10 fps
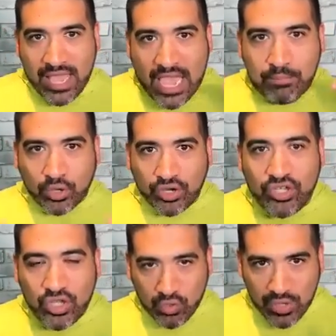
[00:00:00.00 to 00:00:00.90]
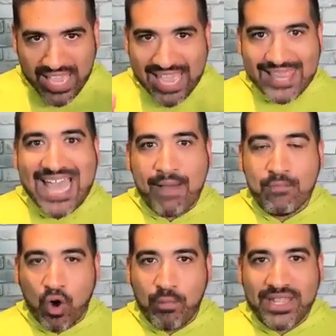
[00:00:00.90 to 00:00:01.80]
and put you in that
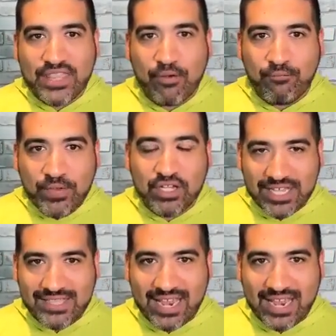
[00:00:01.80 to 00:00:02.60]
moment, the feeling